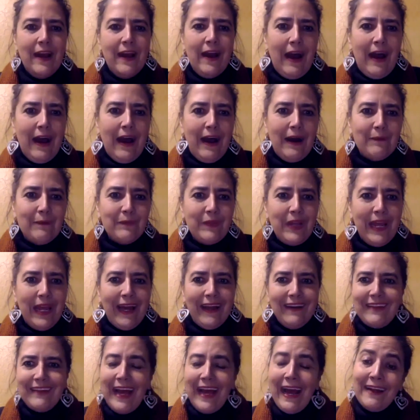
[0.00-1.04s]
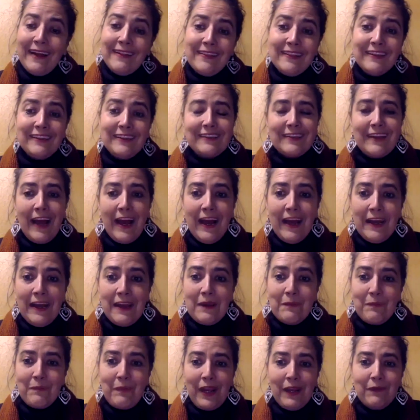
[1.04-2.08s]
And at the
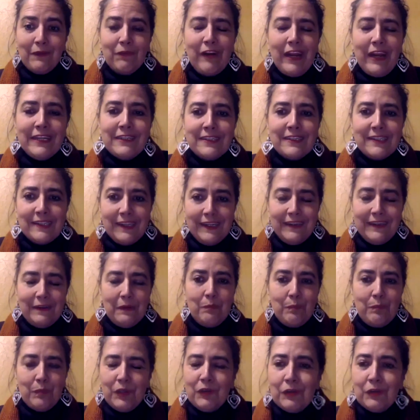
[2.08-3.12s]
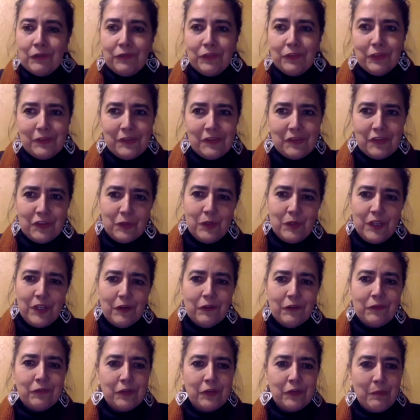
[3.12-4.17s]
time, I rented a beautiful studio
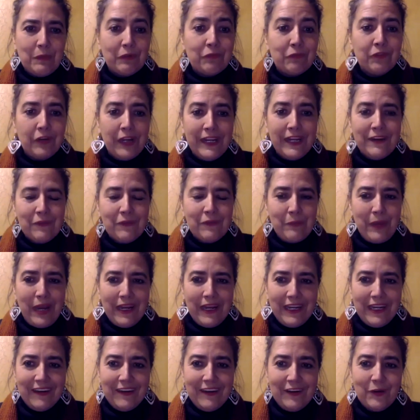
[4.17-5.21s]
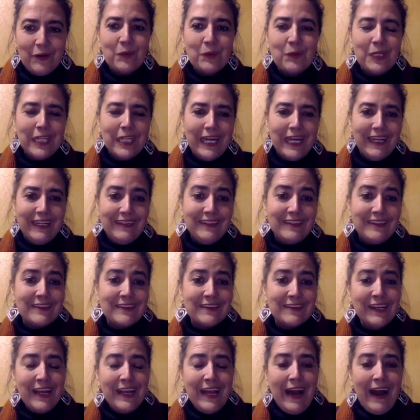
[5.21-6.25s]
from a friend of mine in Oakland,
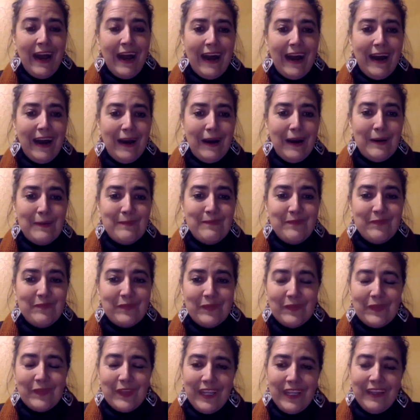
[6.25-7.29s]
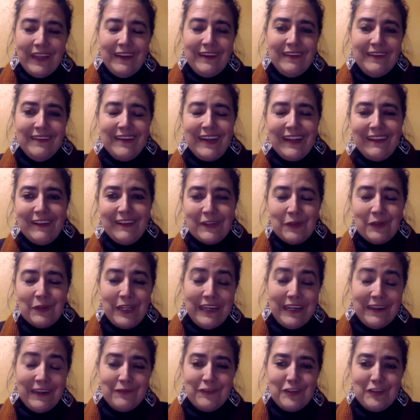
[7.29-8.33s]
in the
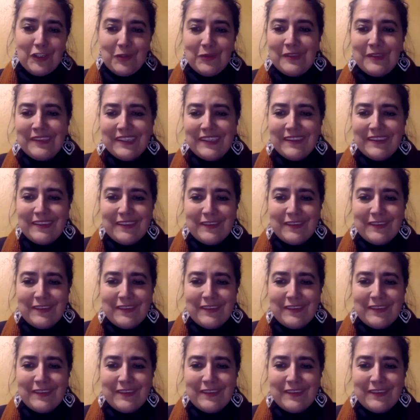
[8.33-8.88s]
Creative Juices